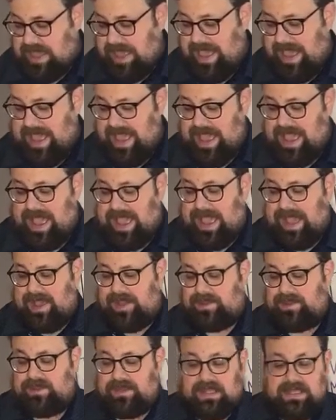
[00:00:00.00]

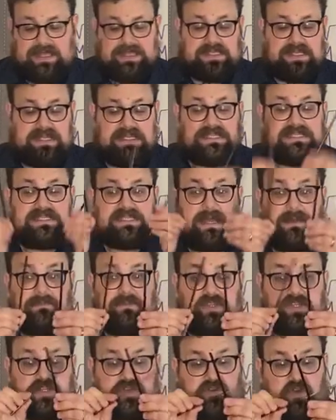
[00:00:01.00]
and some
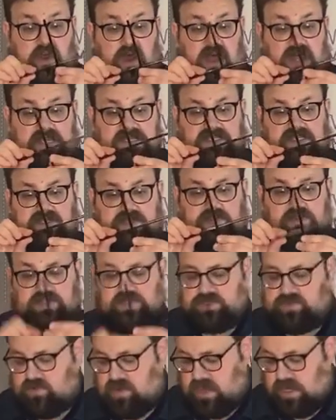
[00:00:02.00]
straws, two
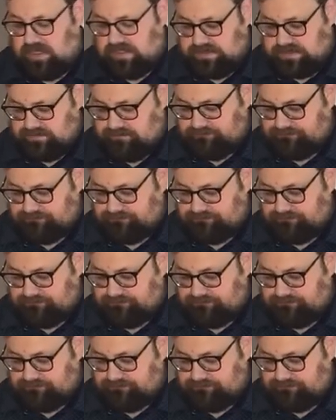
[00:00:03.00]
straws,